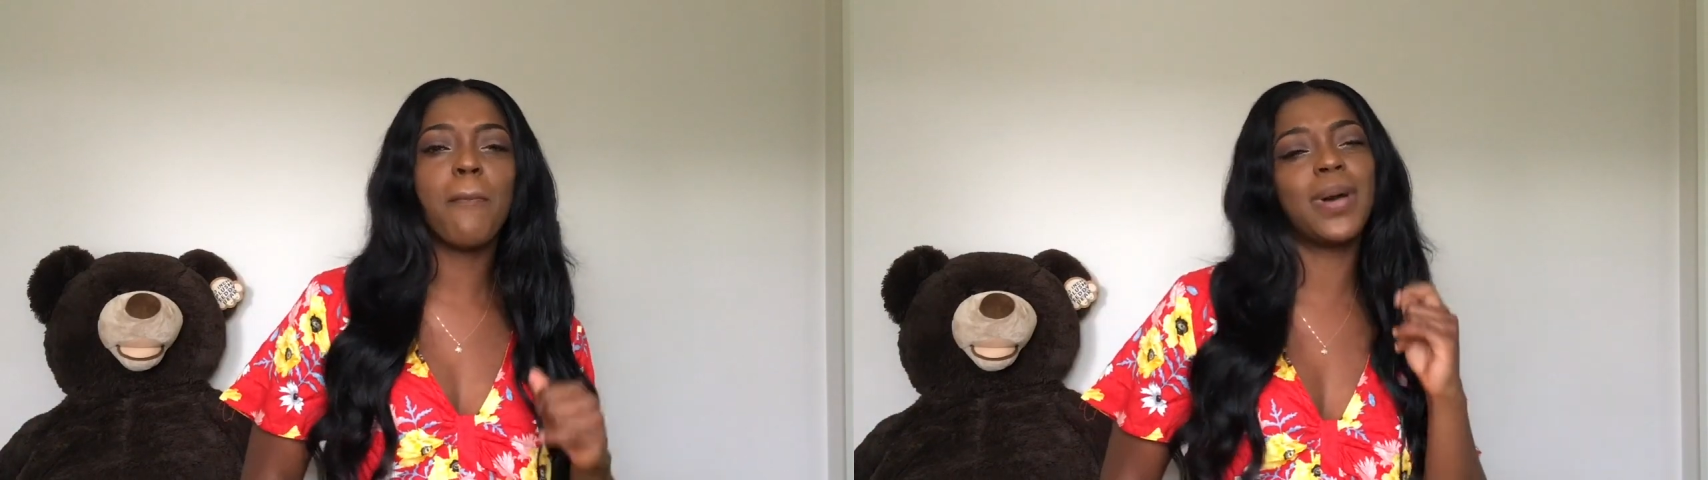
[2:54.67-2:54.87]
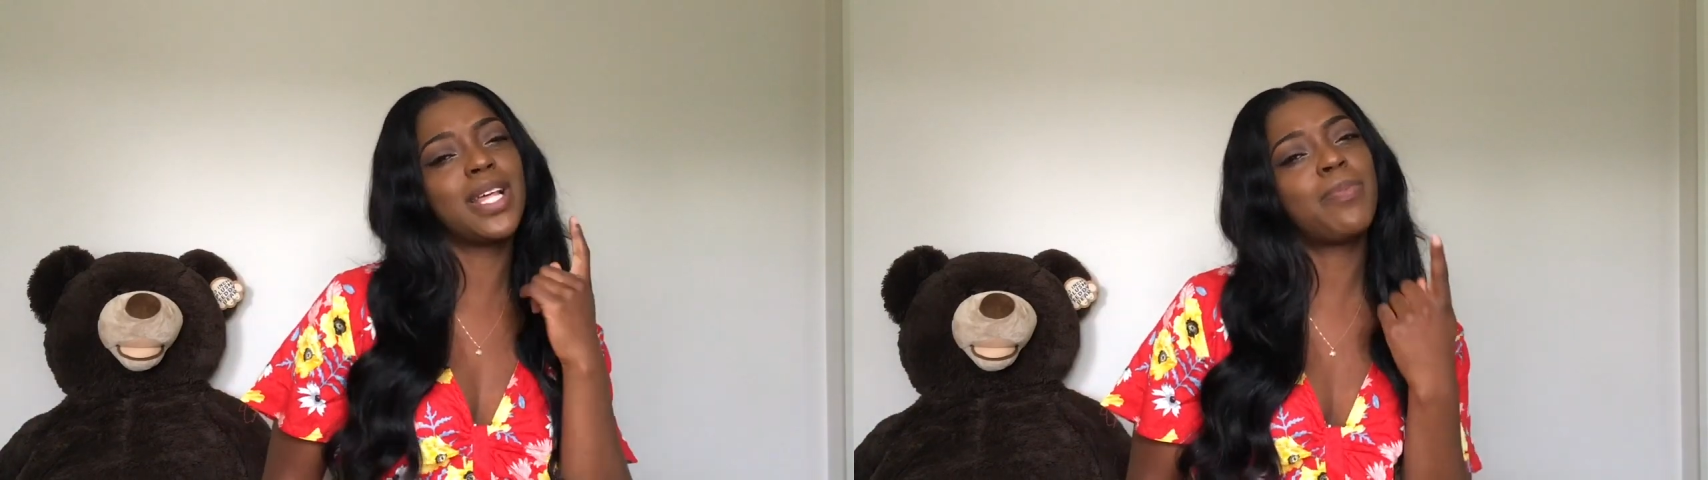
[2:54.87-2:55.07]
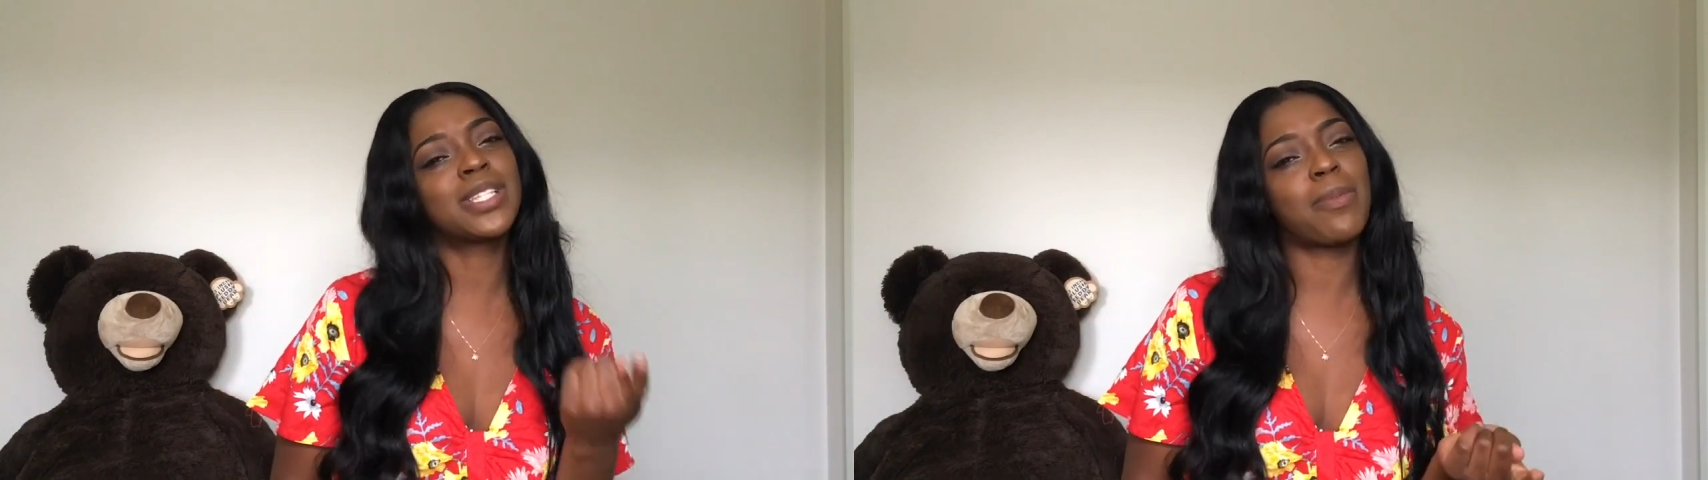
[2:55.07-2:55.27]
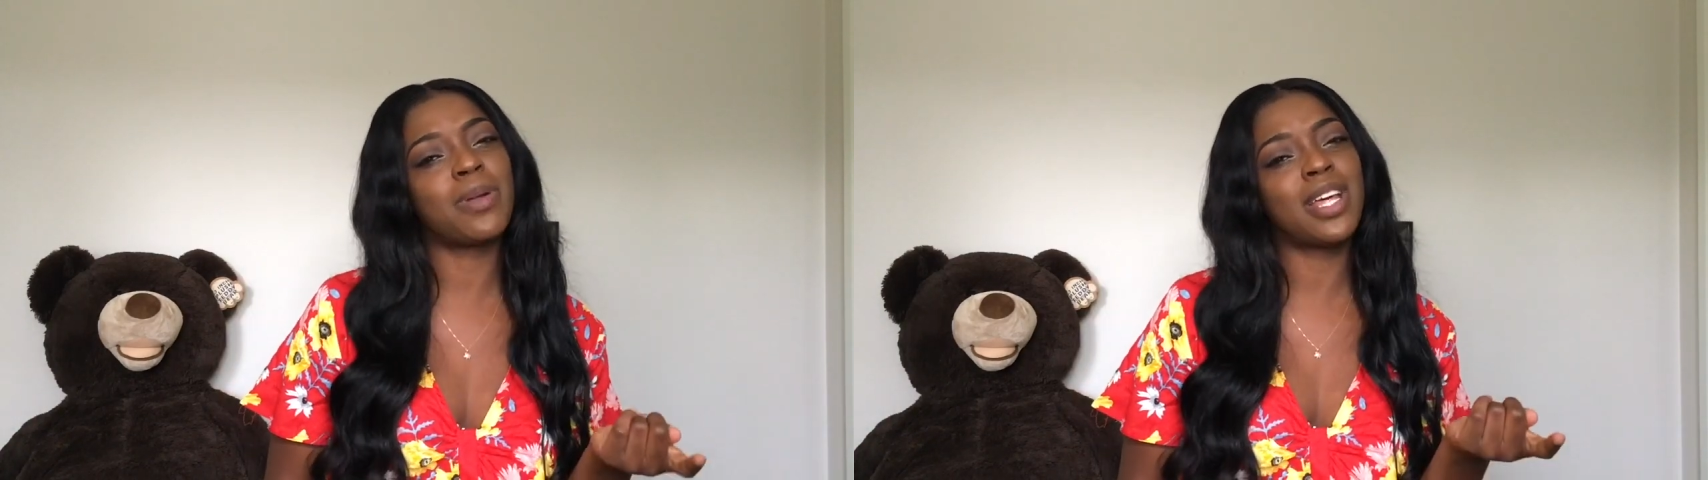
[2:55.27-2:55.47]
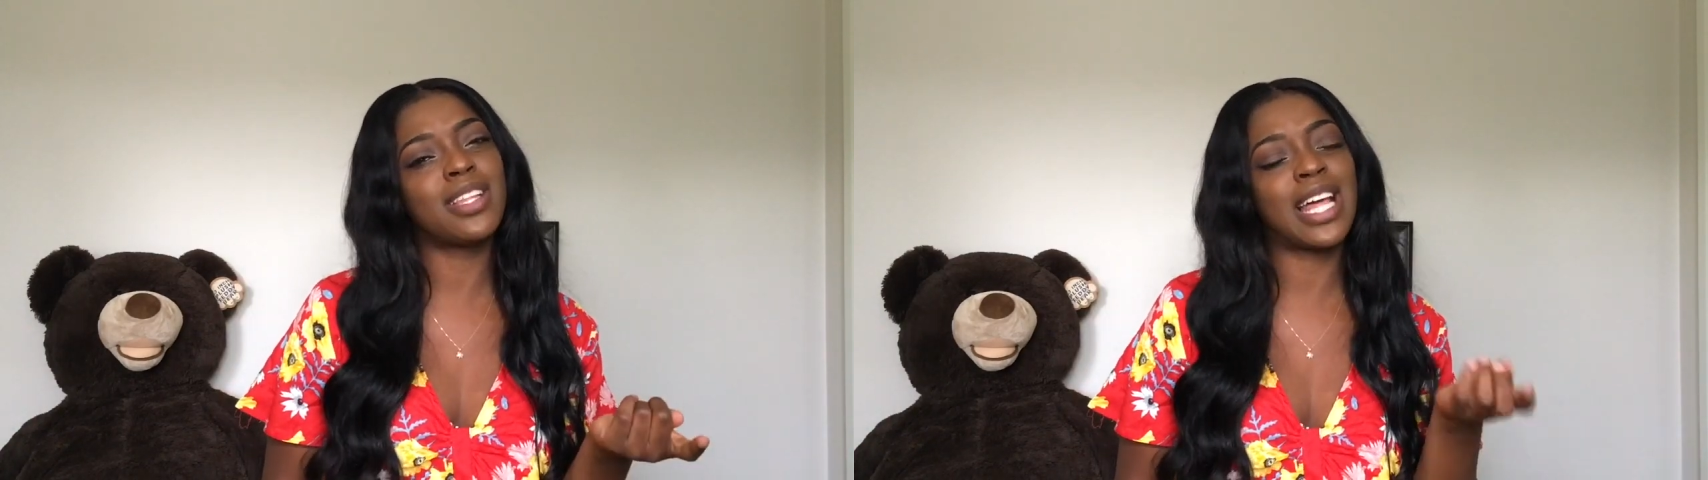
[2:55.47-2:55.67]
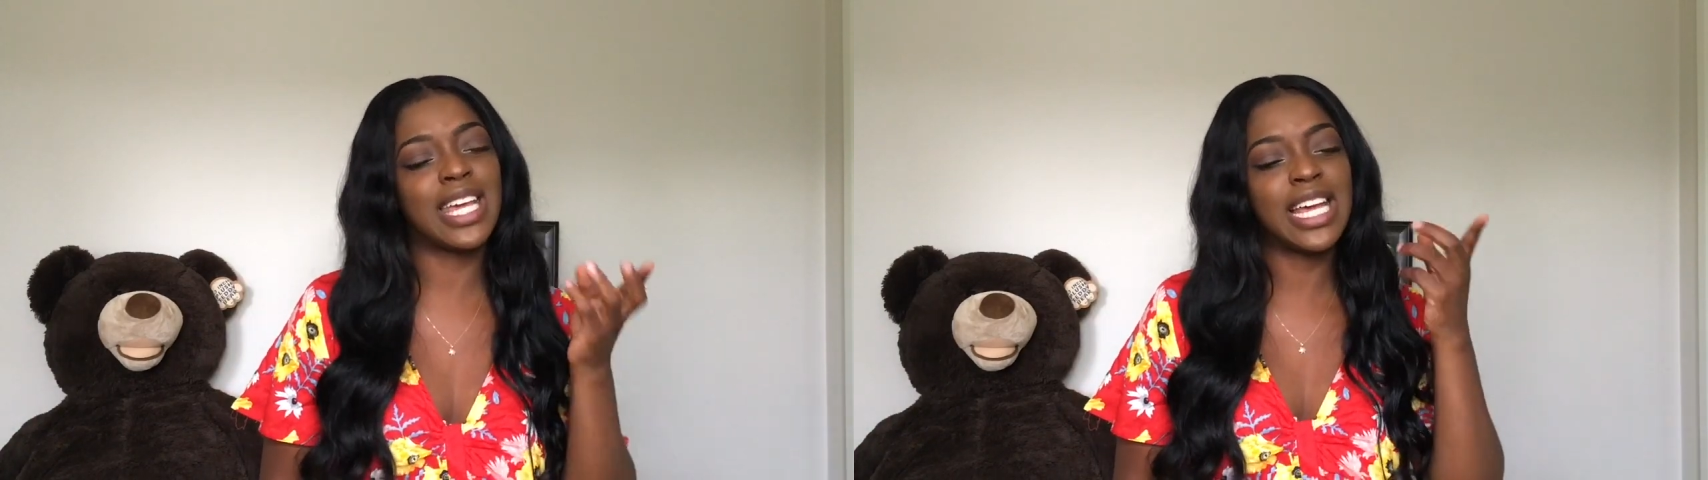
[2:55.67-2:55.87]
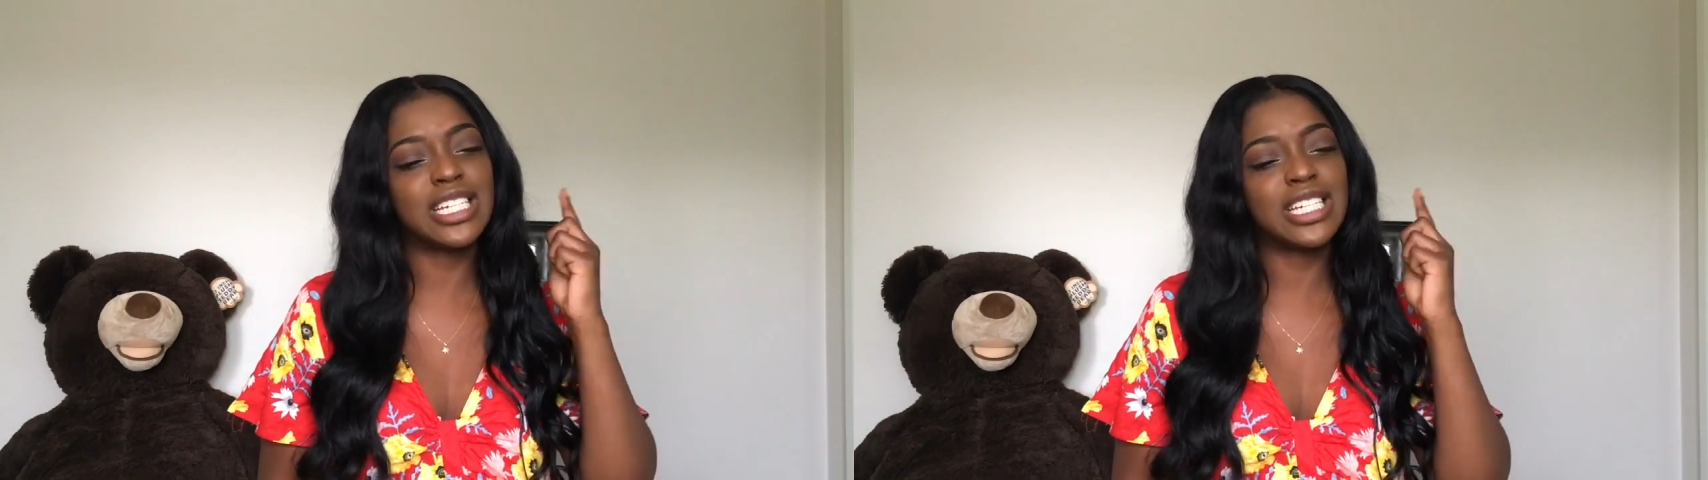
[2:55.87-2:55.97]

But he picked up another, he